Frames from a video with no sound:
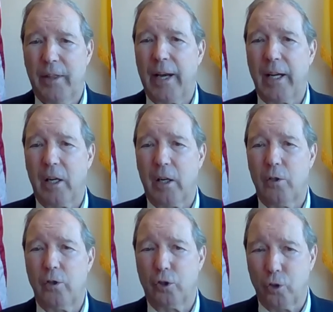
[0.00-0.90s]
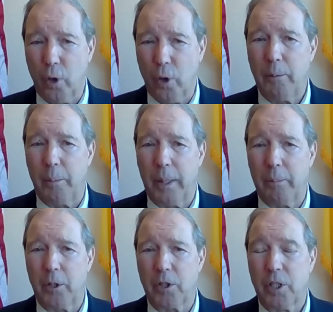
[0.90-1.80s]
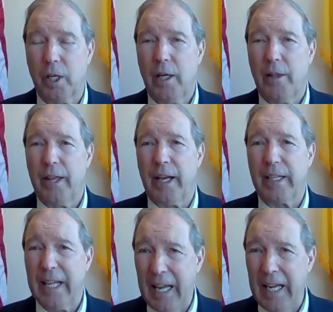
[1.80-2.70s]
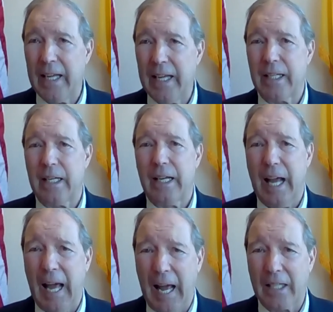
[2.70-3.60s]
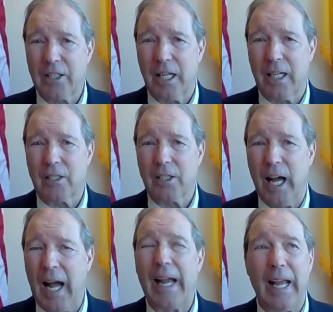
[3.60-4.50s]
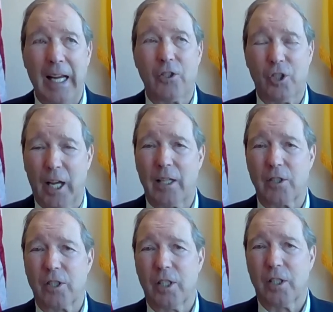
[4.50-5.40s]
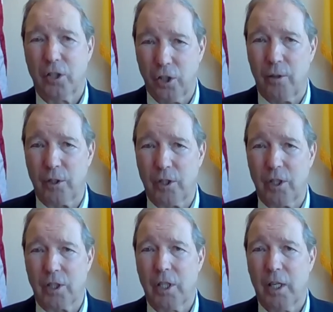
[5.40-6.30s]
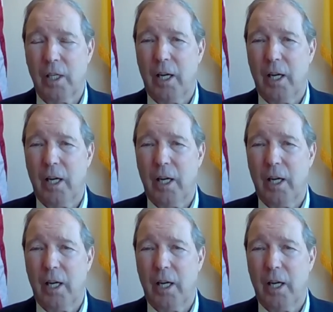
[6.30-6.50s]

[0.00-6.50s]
That includes tribal members that can't access IHS services.